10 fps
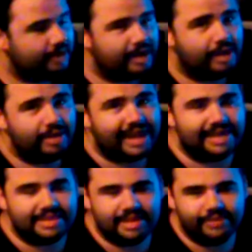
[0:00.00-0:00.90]
Now,
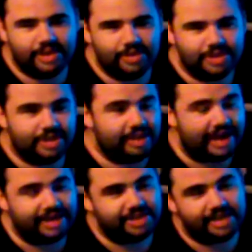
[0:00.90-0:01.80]
Castle of Illusion, the
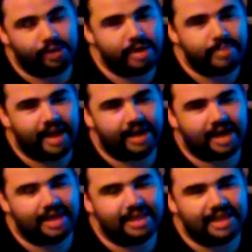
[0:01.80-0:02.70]
HD remake,
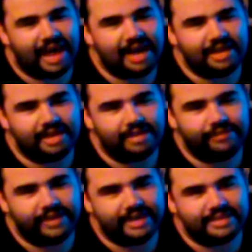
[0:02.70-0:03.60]
a lot
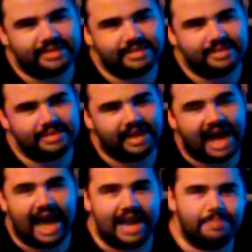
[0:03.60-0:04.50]
of its
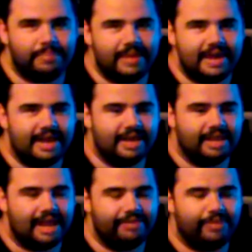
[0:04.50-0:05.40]
hype and a
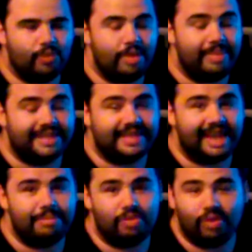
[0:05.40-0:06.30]
lot of what makes the
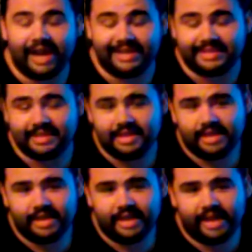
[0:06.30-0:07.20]
game great
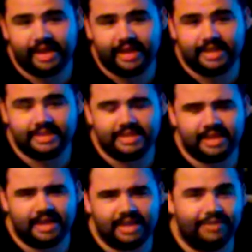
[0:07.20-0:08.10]
is
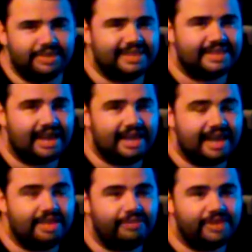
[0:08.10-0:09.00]
the level design
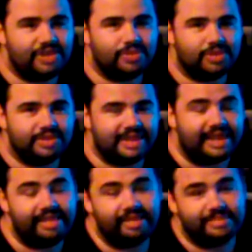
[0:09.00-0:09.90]
and the visuals
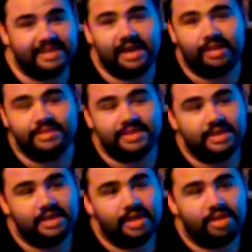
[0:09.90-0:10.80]
themselves.
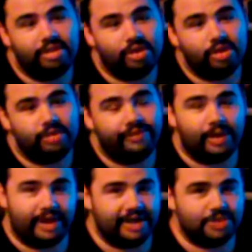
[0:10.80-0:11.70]
They're
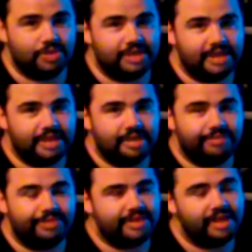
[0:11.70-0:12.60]
very interesting,
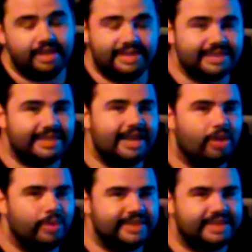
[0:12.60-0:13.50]
and Disney
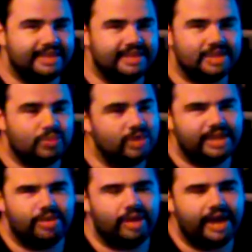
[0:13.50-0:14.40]
always does this
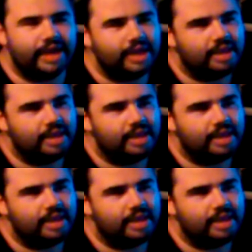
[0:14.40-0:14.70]
really great.